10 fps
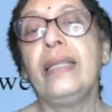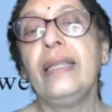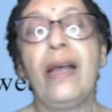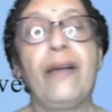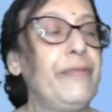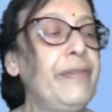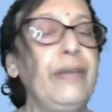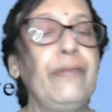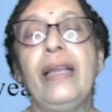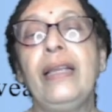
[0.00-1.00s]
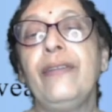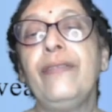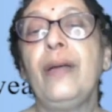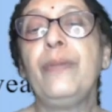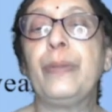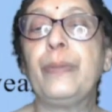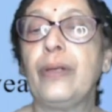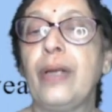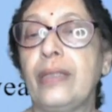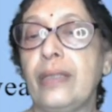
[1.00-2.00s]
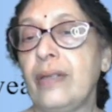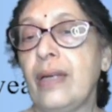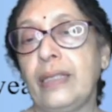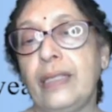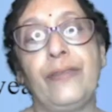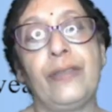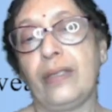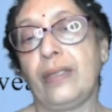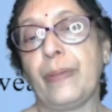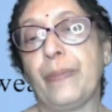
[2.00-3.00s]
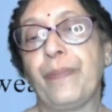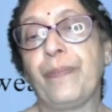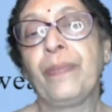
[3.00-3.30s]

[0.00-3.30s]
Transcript: They have a very well developed reproductive system.